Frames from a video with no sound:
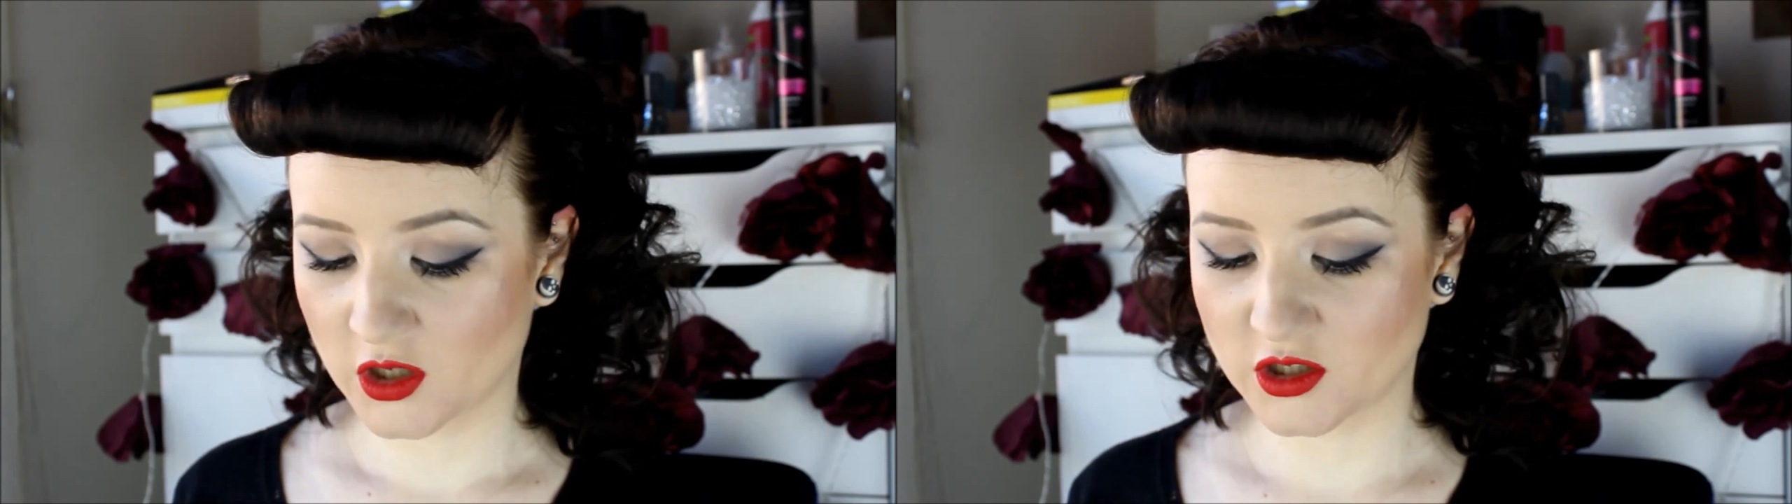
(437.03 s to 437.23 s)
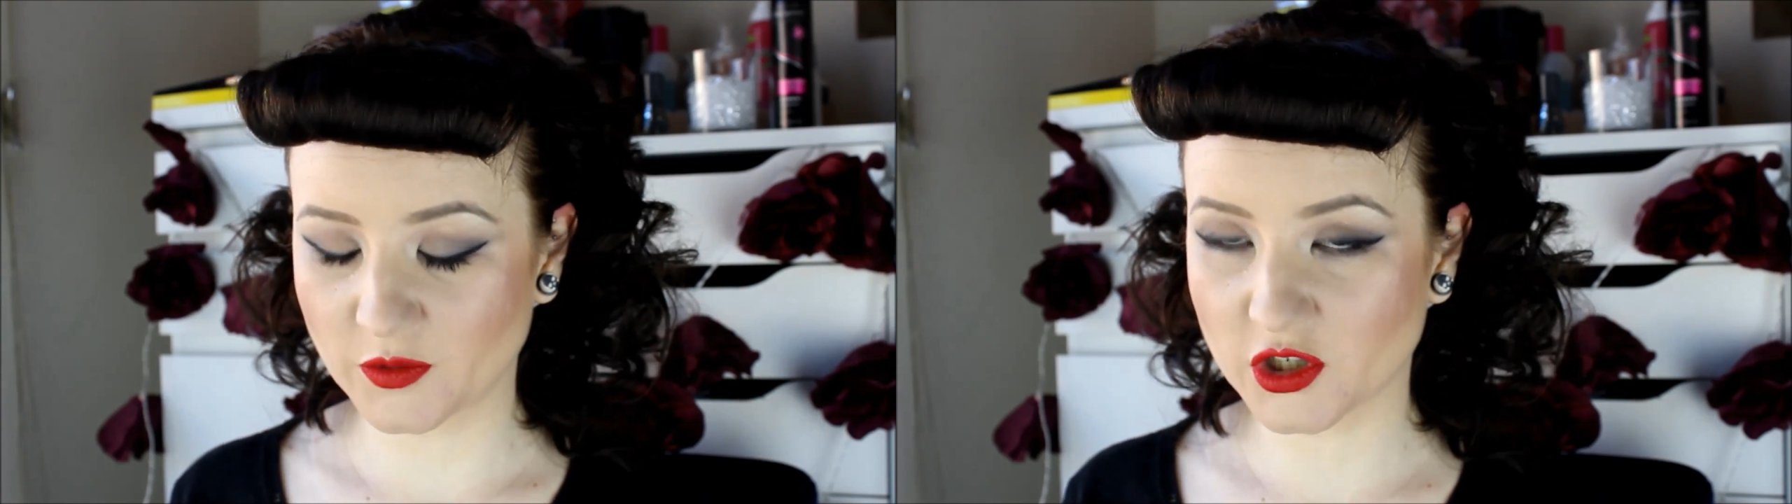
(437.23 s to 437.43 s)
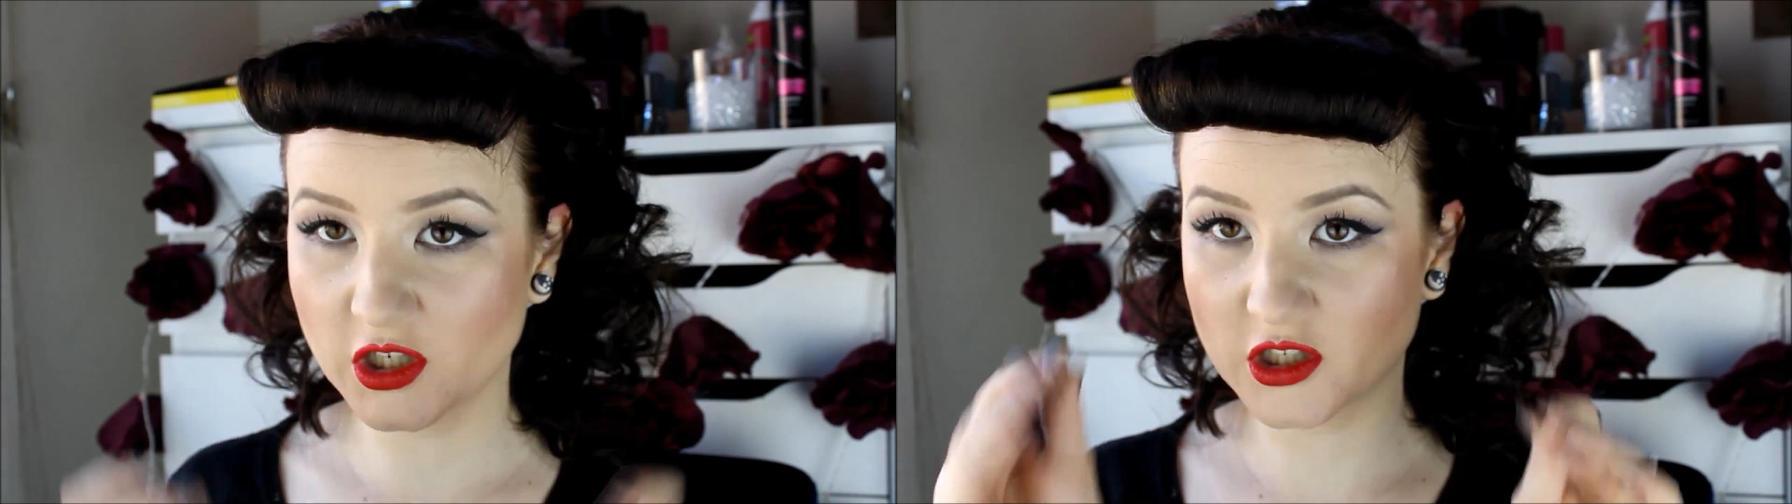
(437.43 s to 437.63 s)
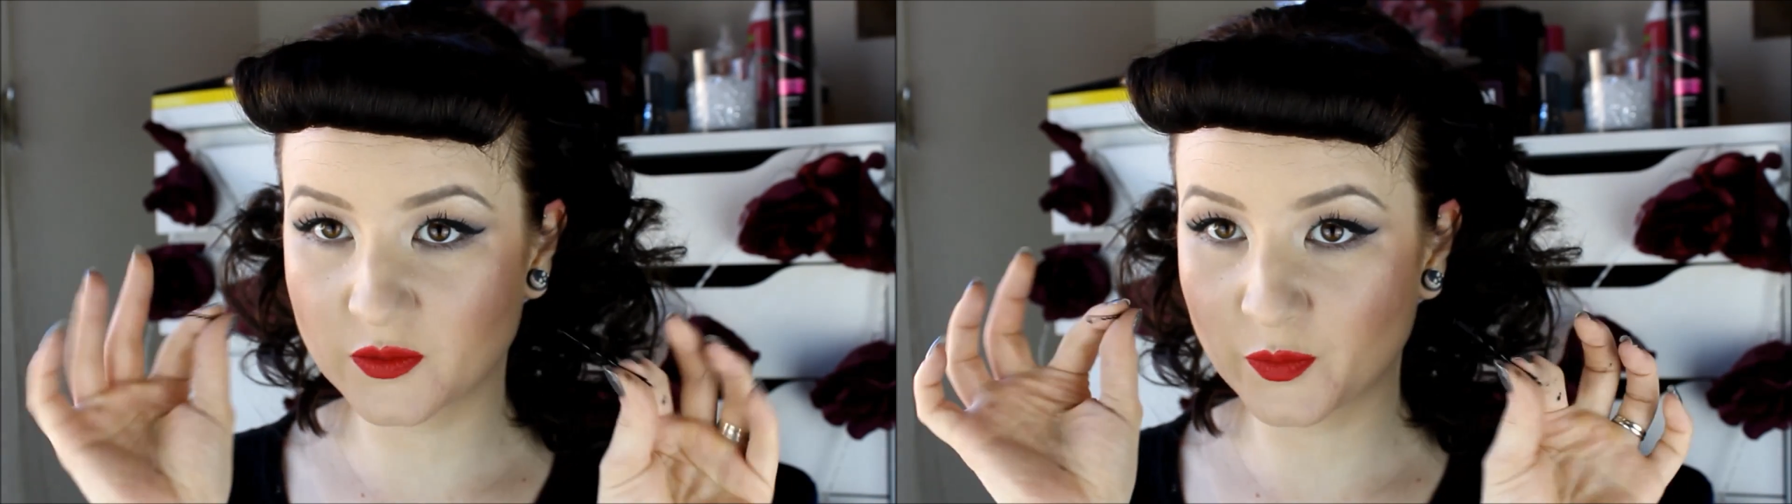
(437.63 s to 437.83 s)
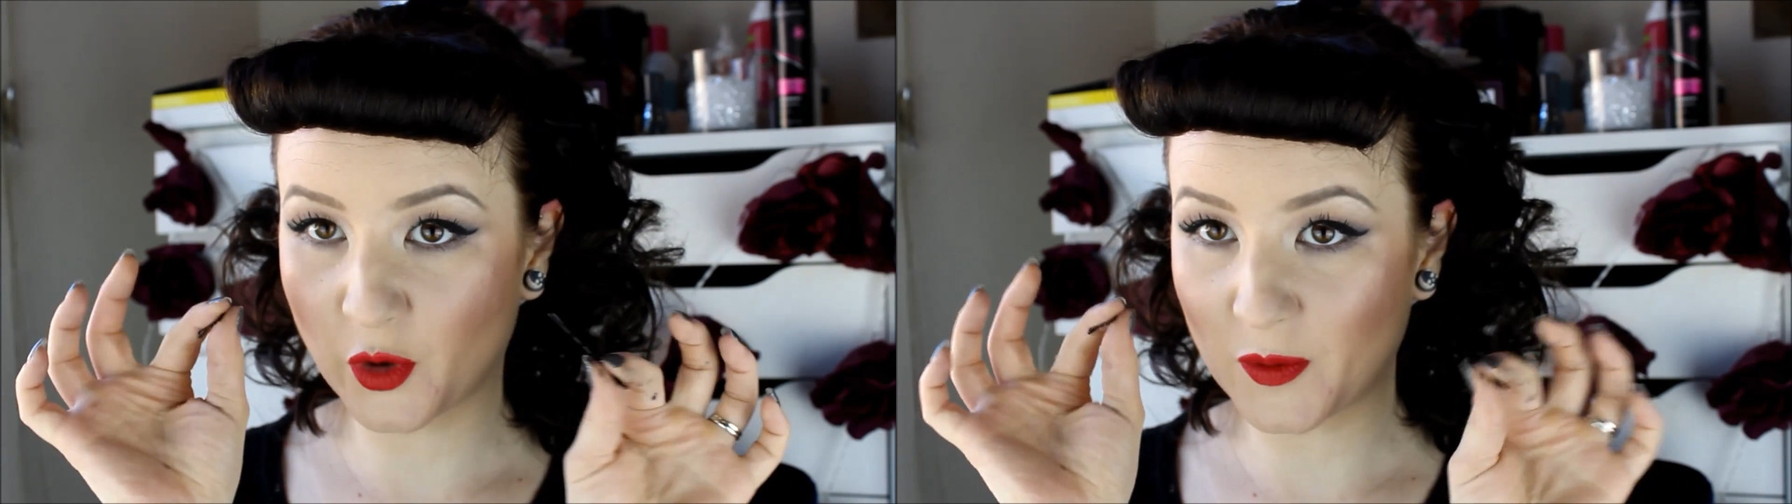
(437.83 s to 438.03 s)
So I'm just going to use
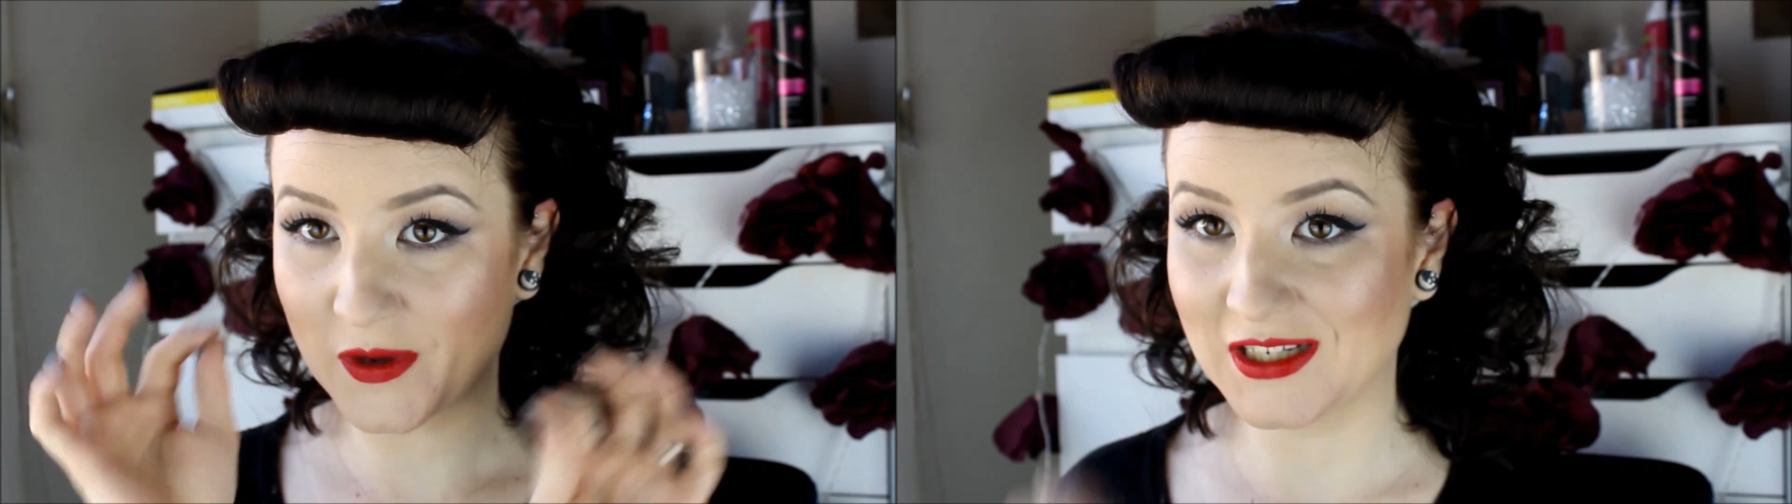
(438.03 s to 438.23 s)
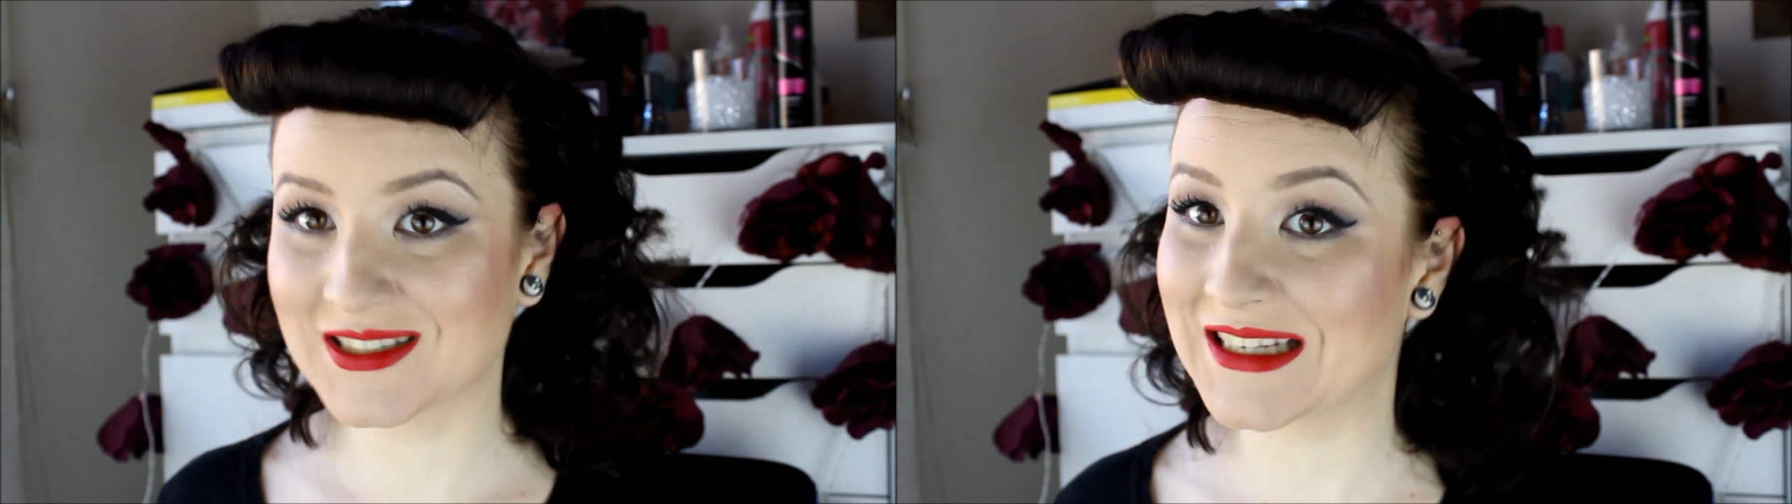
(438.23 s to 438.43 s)
some bobby pins.